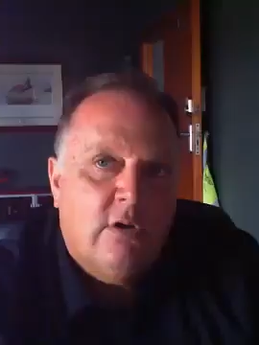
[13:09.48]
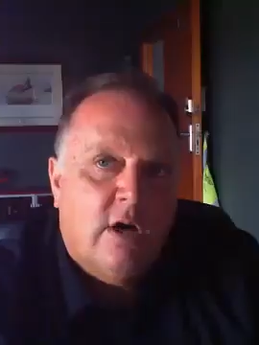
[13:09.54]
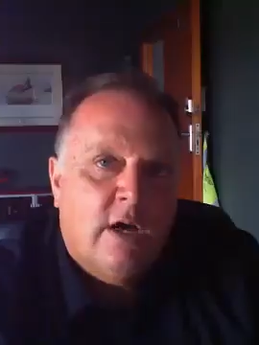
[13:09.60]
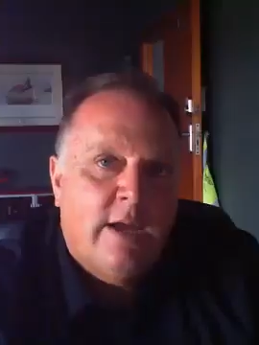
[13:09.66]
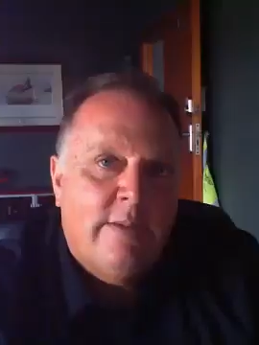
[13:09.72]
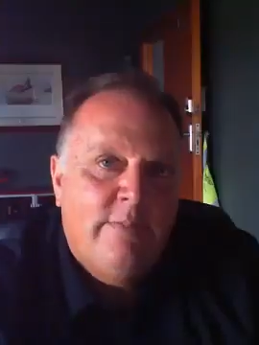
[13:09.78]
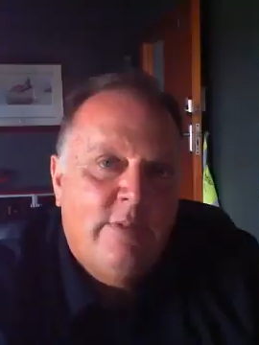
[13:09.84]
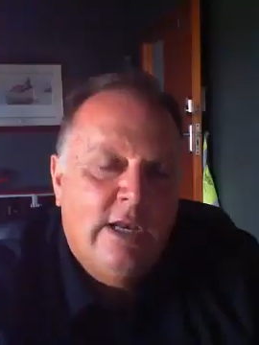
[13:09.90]

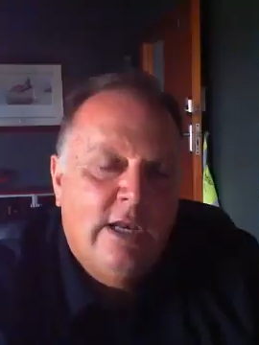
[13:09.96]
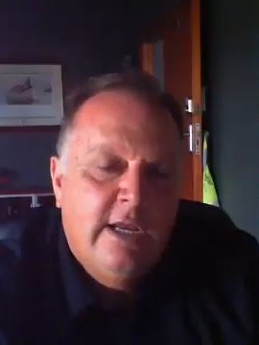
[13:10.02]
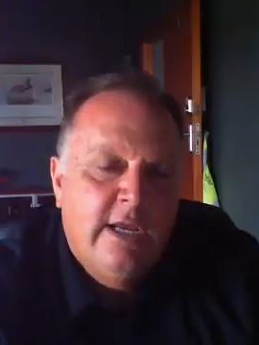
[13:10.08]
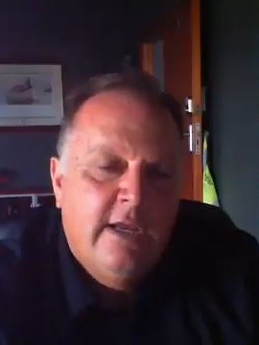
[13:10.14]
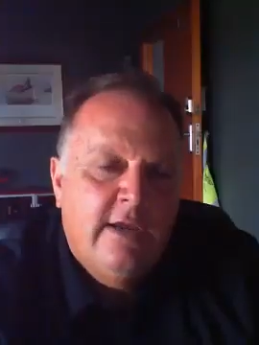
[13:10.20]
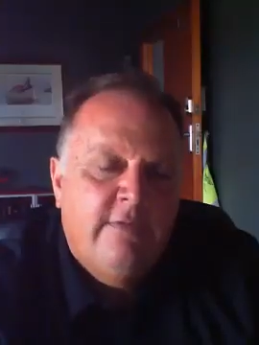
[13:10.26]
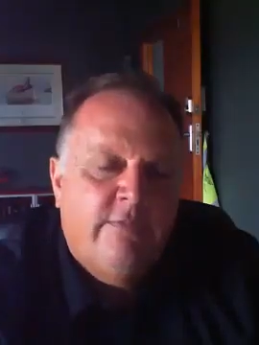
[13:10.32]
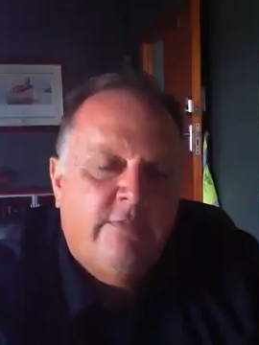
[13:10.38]
I
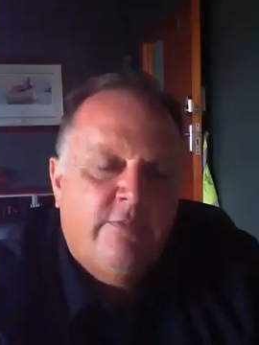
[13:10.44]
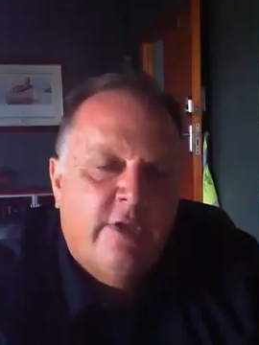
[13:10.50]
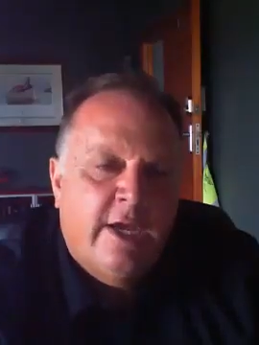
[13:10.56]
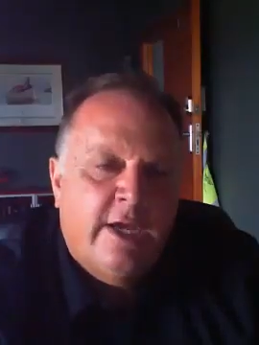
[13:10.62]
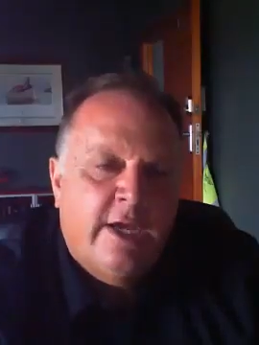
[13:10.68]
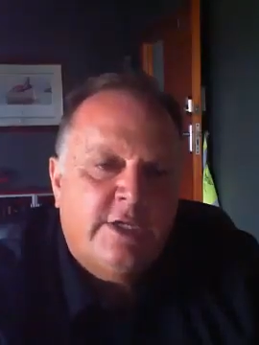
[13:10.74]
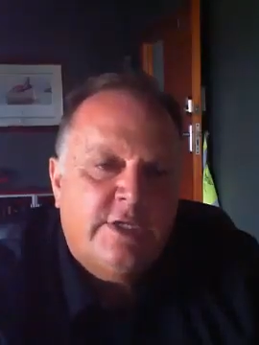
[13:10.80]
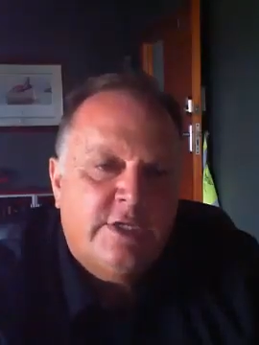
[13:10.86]
believe
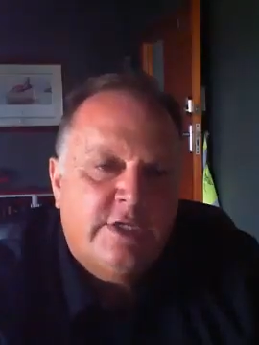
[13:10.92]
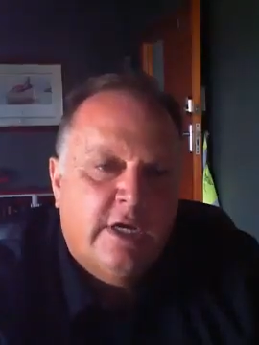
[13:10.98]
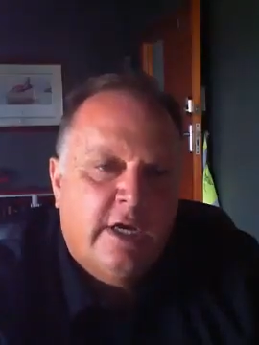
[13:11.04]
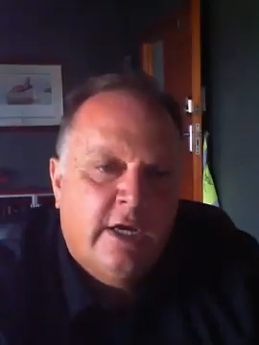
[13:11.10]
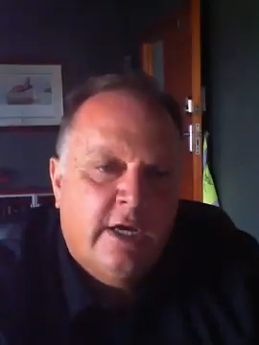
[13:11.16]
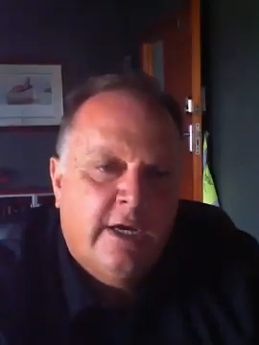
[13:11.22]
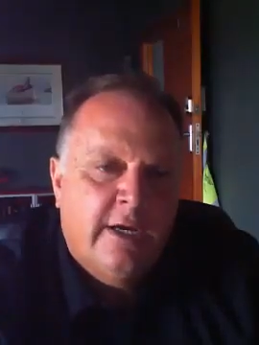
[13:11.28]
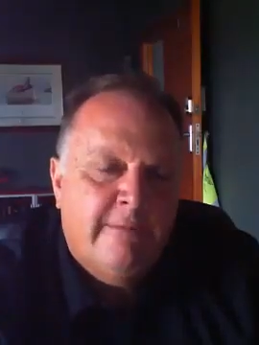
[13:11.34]
that
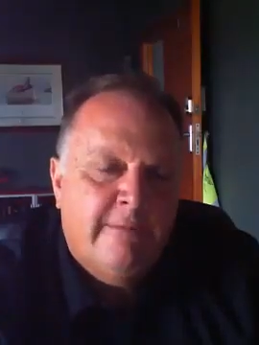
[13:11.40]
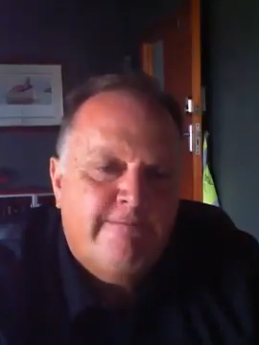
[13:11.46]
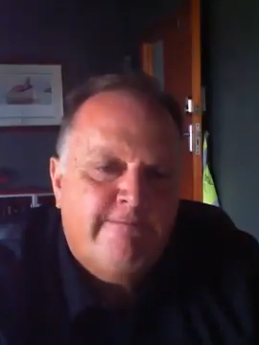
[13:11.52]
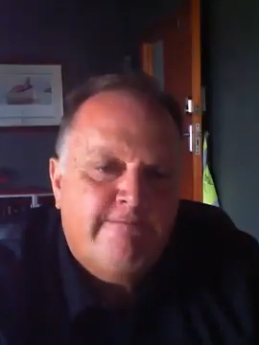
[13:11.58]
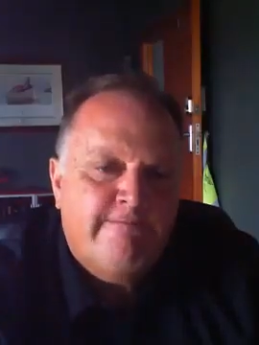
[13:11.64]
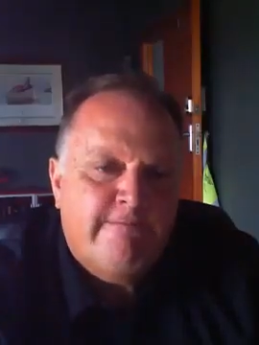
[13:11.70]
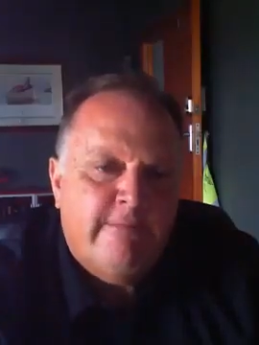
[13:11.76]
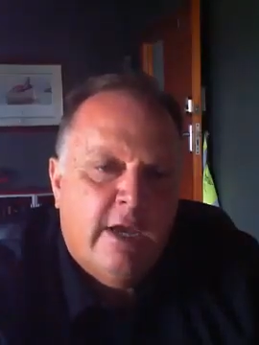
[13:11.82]

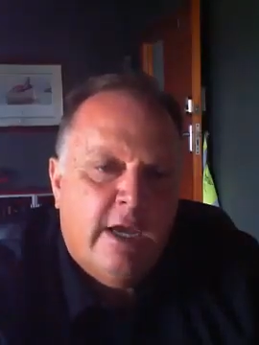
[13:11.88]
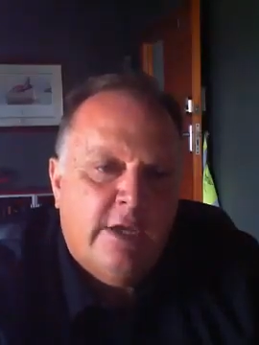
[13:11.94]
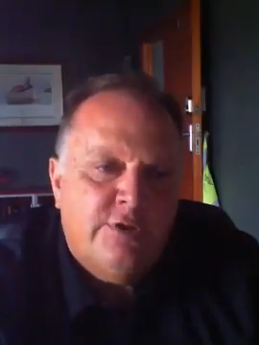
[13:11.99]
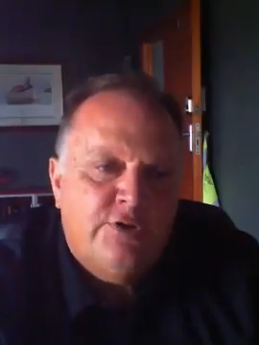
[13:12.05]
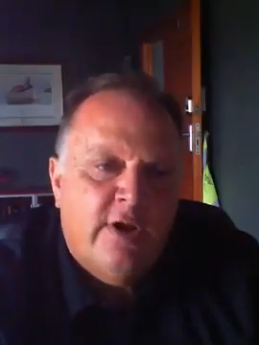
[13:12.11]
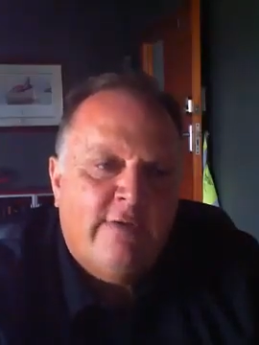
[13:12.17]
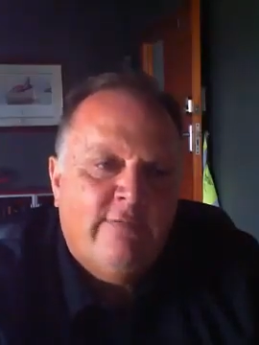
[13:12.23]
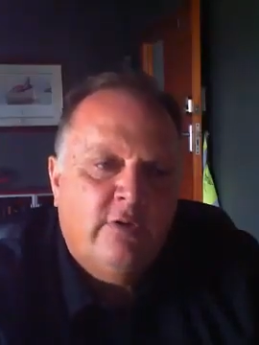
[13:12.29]

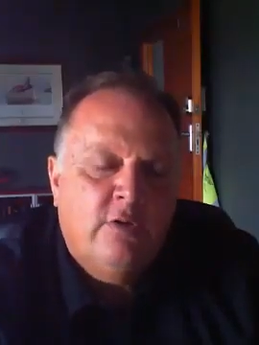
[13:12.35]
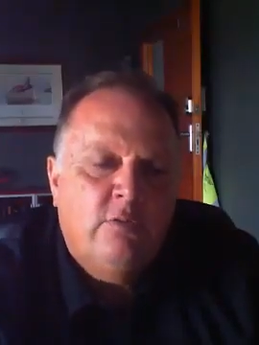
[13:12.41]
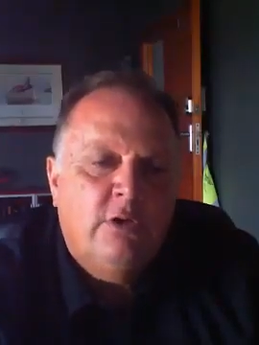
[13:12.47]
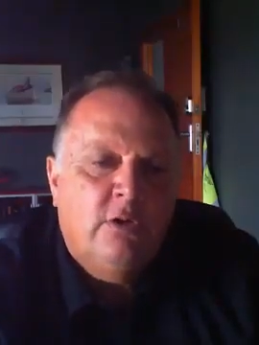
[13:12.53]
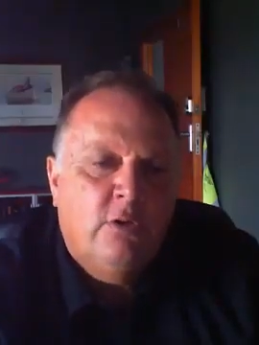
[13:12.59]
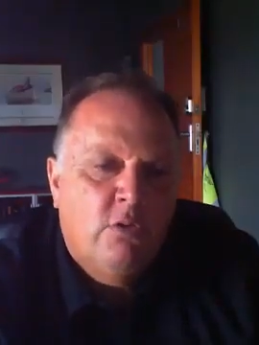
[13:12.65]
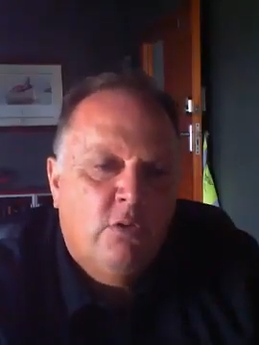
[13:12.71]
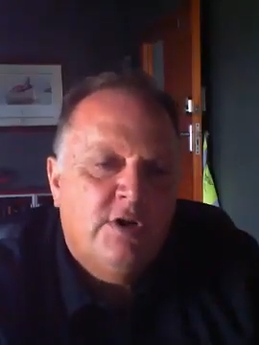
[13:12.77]
travel
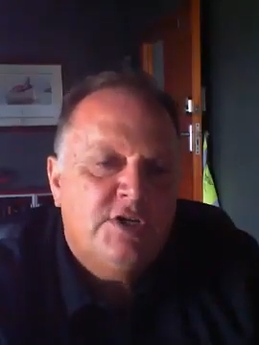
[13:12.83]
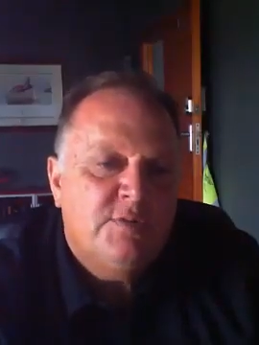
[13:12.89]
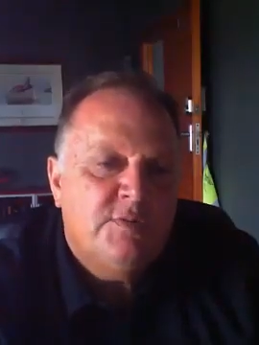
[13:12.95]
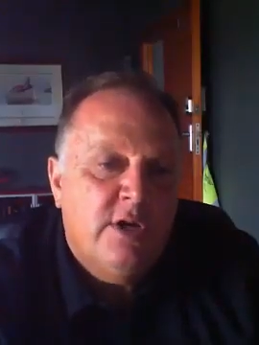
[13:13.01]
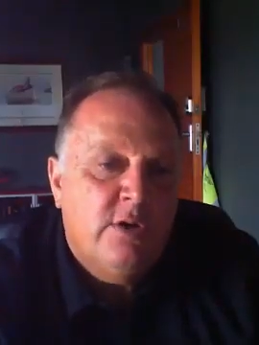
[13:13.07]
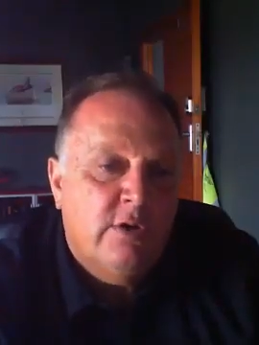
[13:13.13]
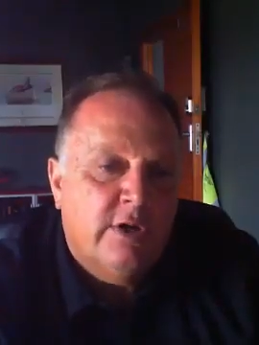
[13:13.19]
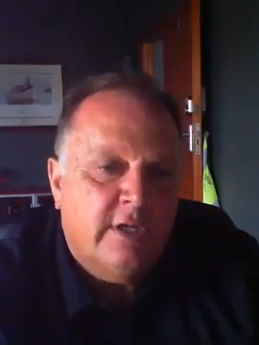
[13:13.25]
will always
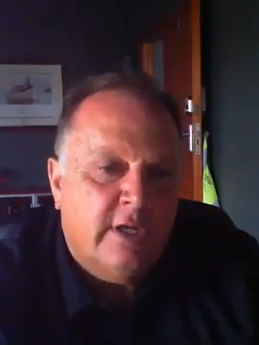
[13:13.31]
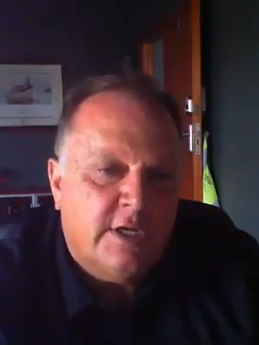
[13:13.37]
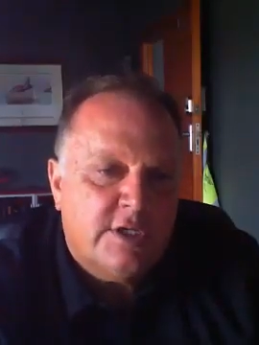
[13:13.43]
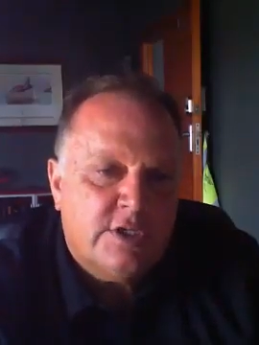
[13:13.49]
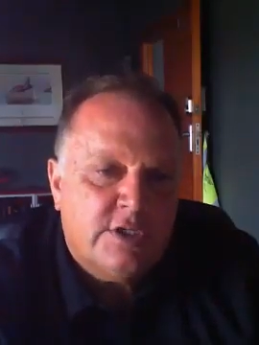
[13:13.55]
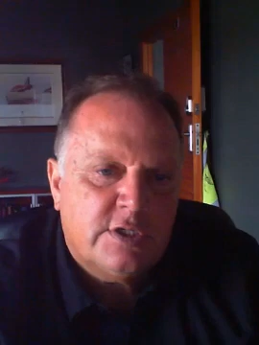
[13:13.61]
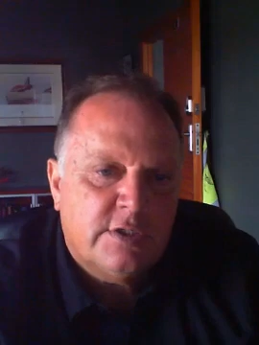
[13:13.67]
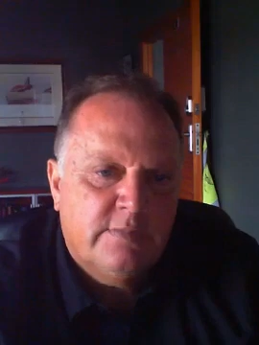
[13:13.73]
be with
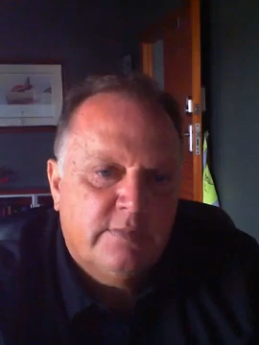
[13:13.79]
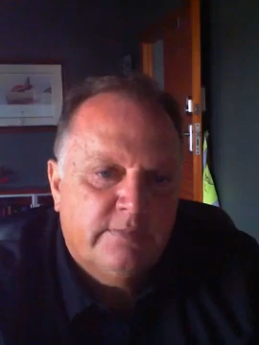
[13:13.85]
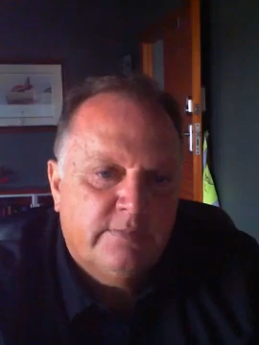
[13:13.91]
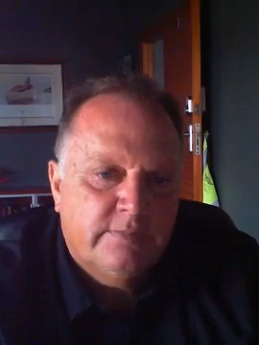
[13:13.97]
us.